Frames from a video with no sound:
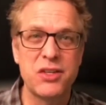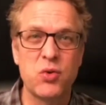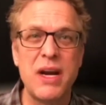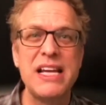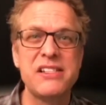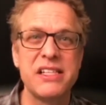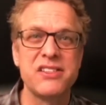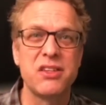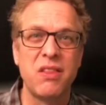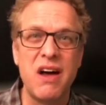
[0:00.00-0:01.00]
Grace
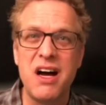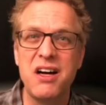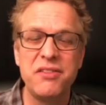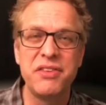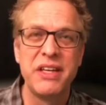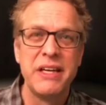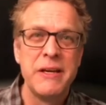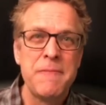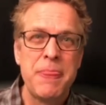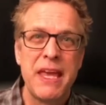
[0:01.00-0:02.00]
is love
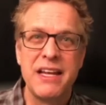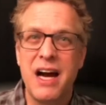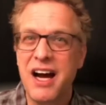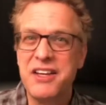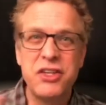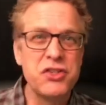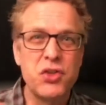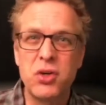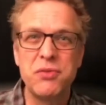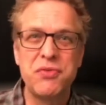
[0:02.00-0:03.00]
and
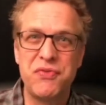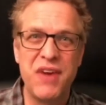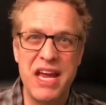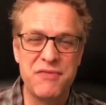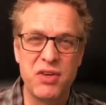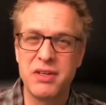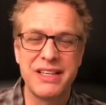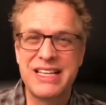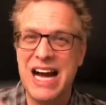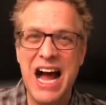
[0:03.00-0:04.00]
undeserved favor
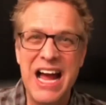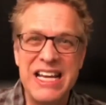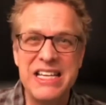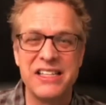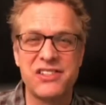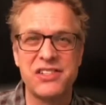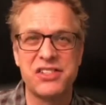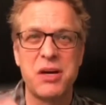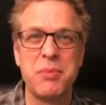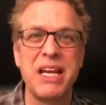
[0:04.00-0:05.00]
and kindness to
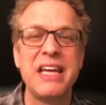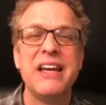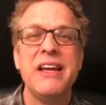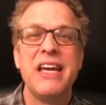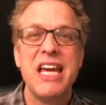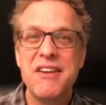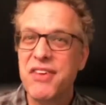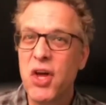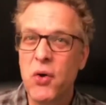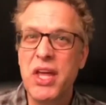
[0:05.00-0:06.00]
somebody,
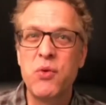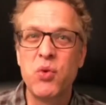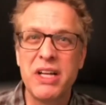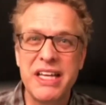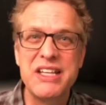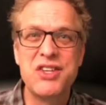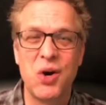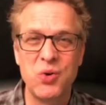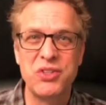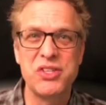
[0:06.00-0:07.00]
even though they really
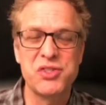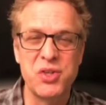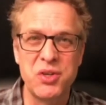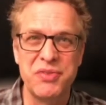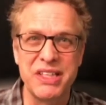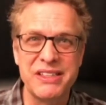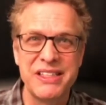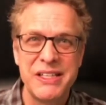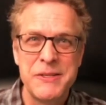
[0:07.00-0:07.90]
don't deserve it.